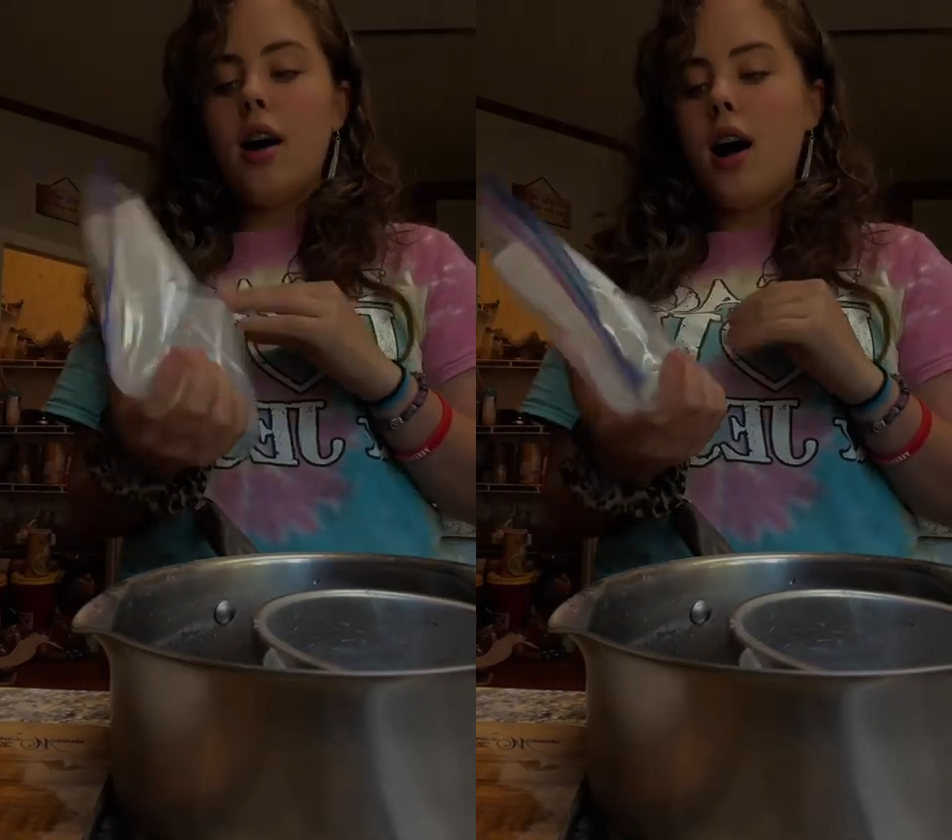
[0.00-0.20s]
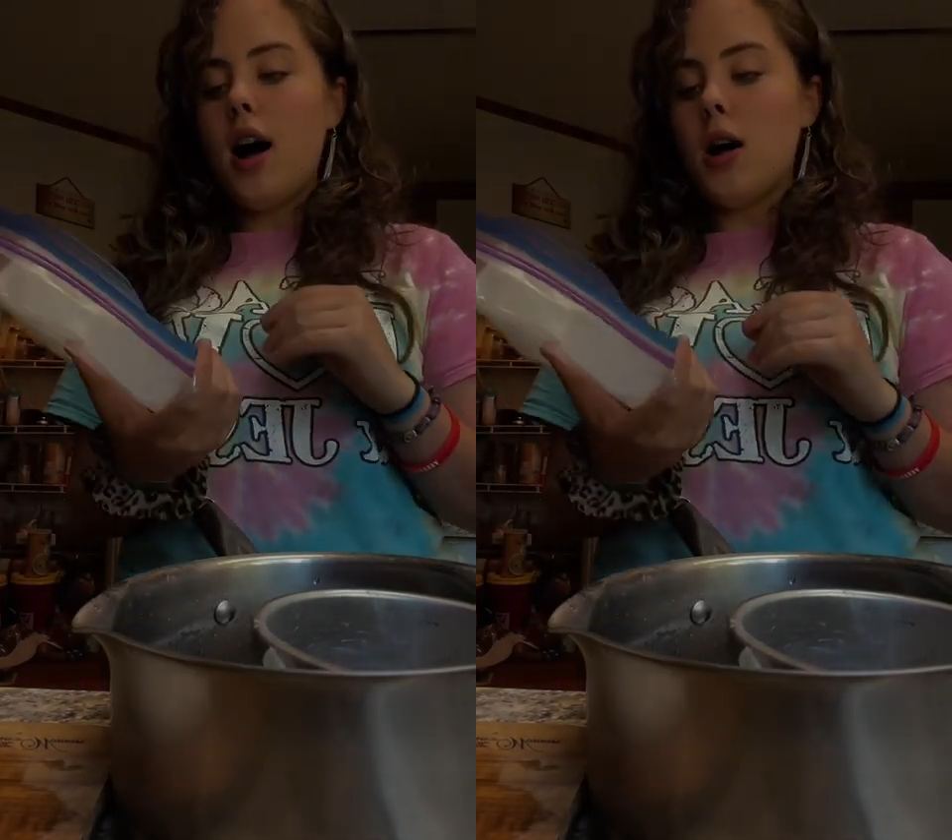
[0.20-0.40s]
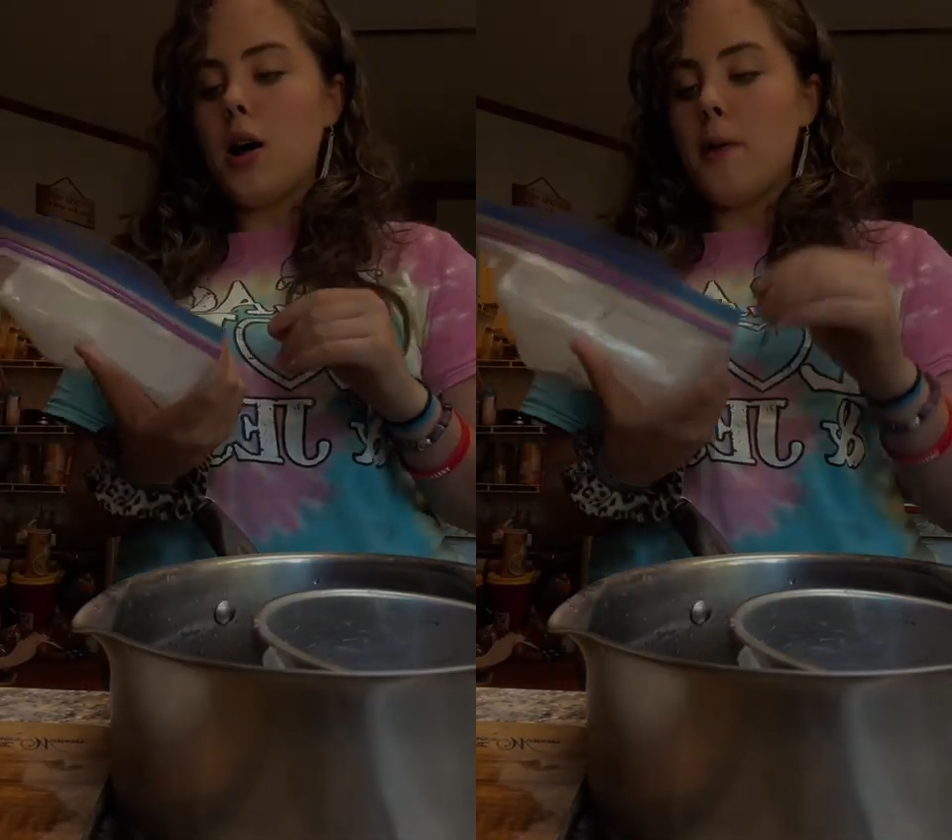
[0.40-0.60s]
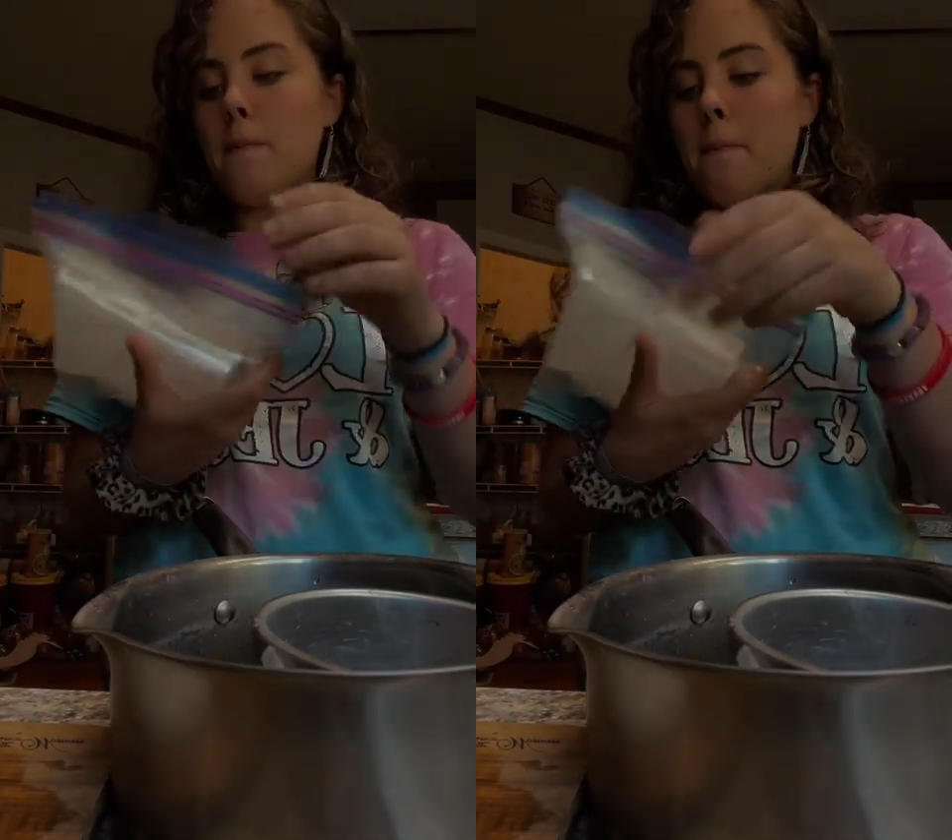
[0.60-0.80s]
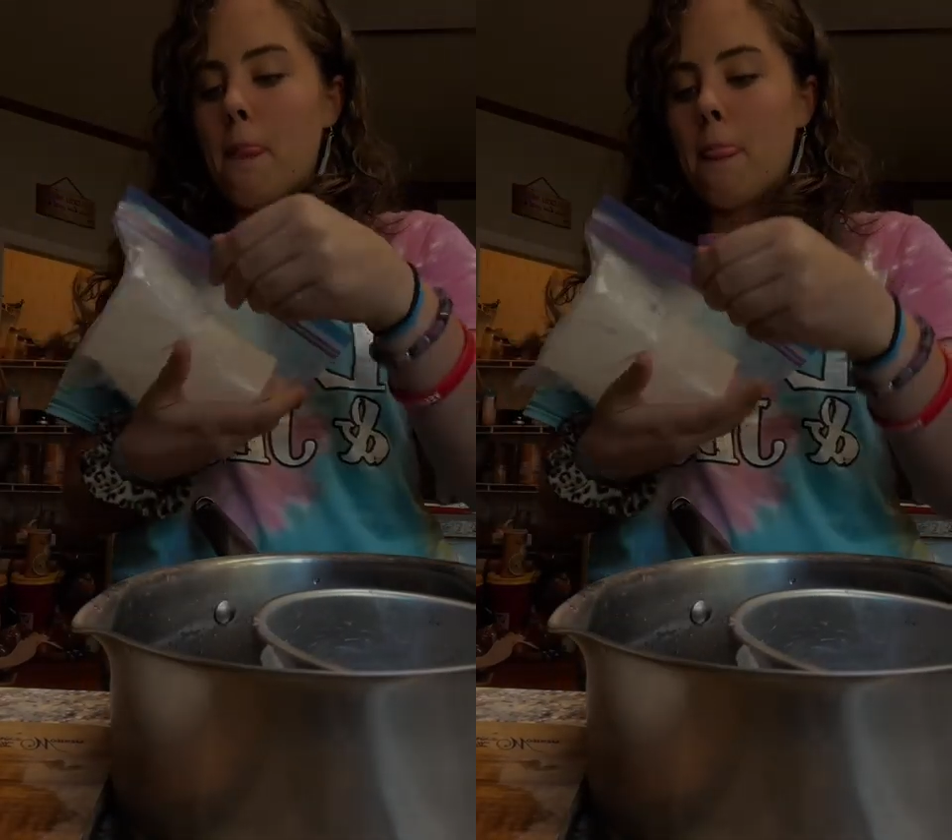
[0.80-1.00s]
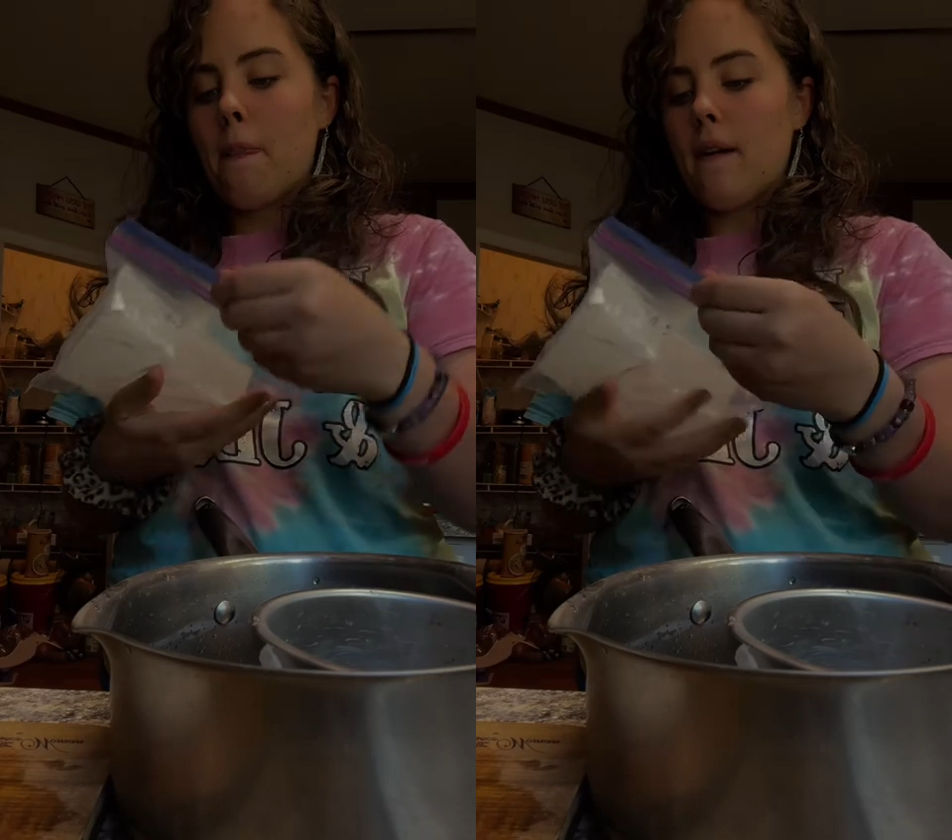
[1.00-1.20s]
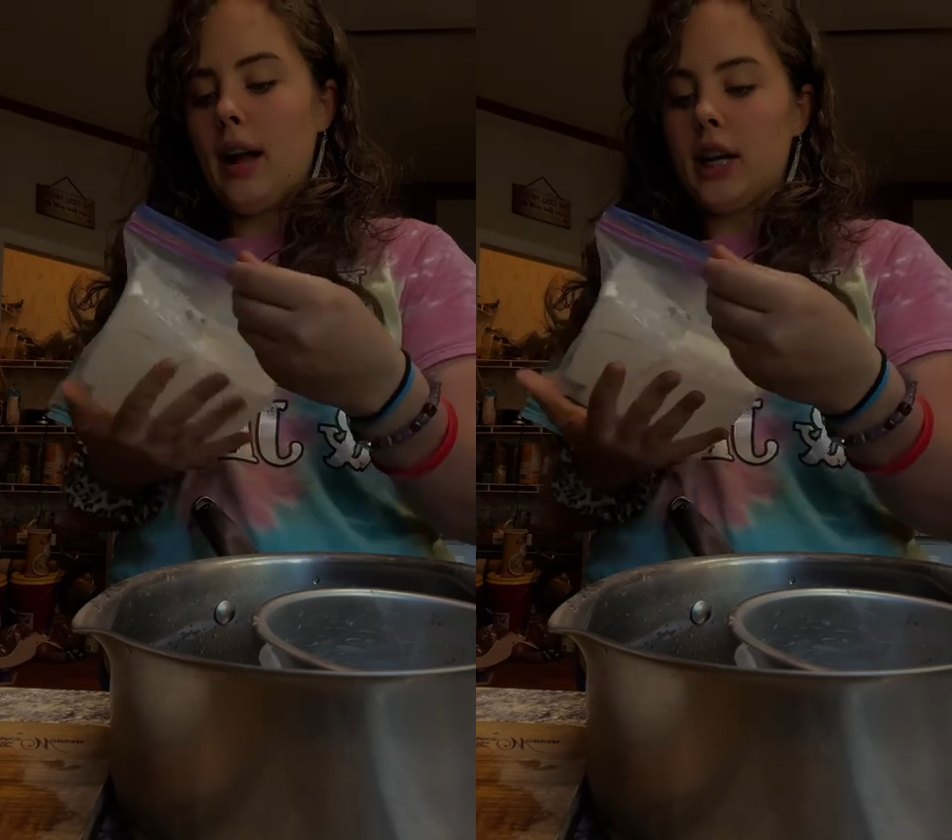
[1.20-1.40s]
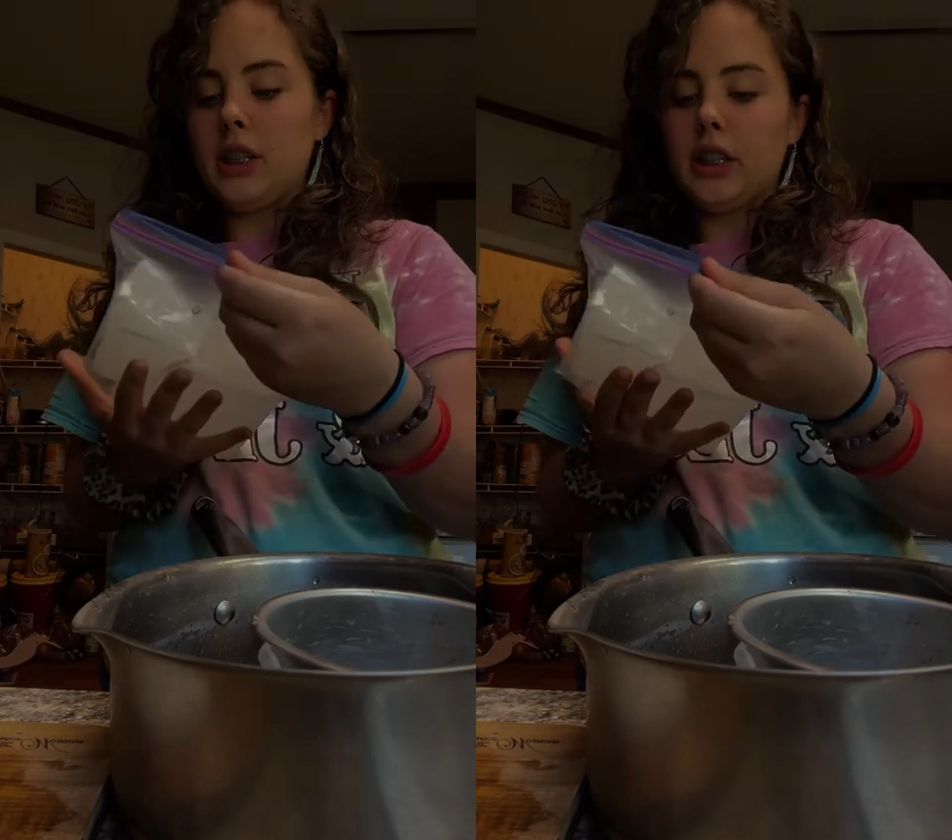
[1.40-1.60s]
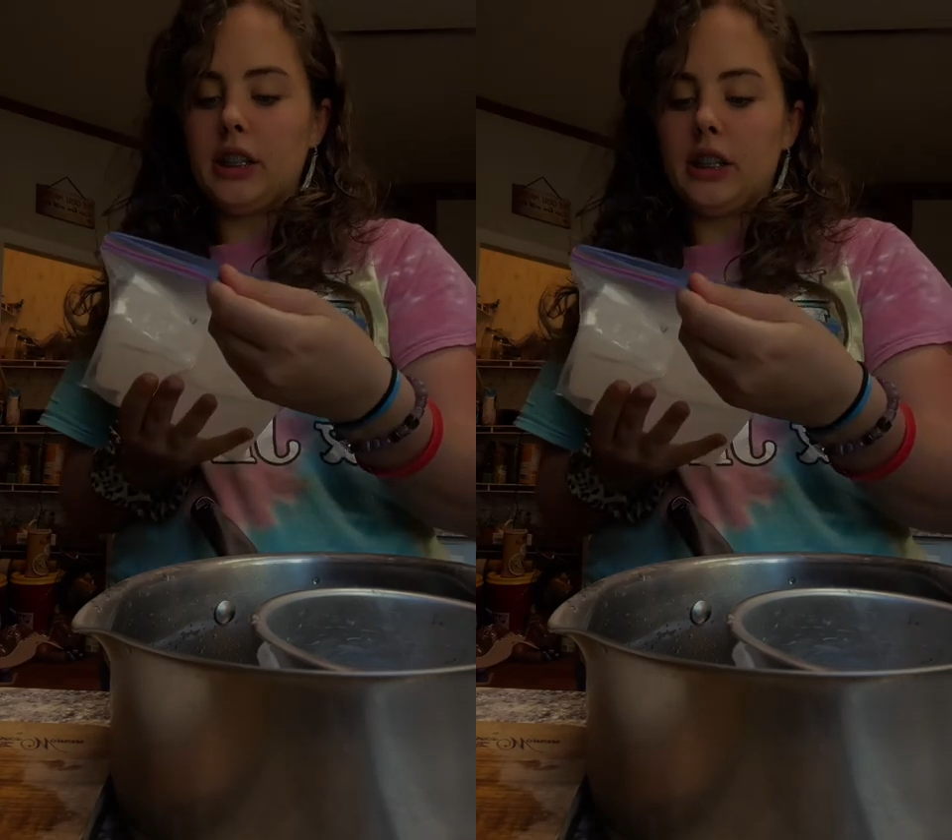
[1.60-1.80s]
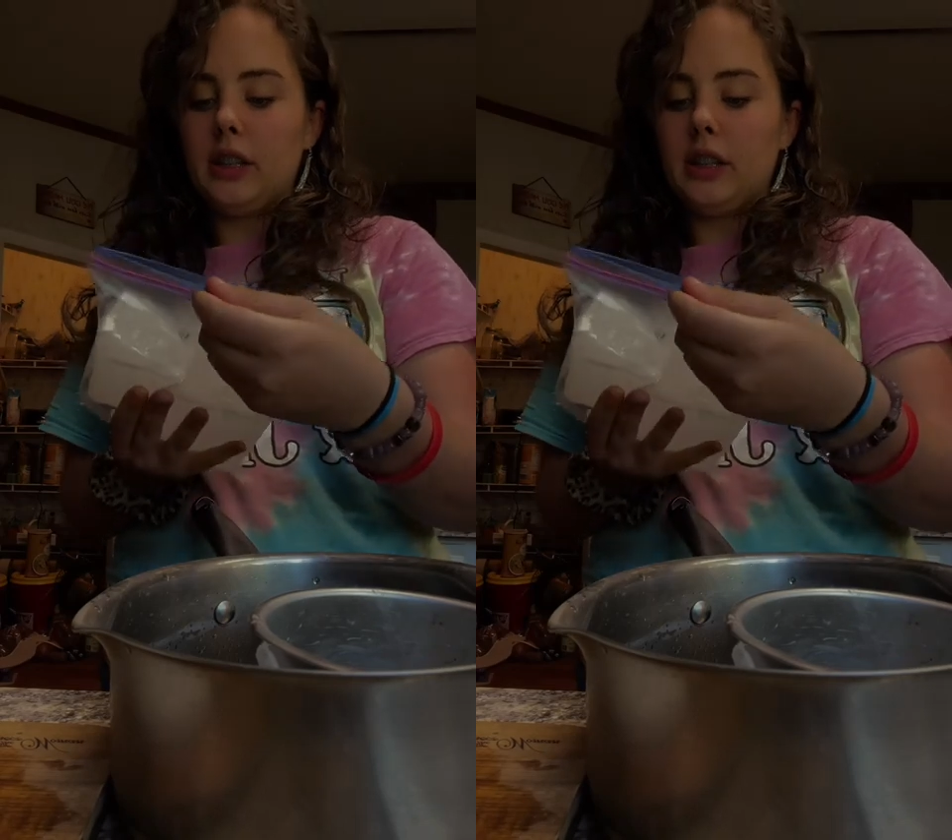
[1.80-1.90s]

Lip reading: Actually,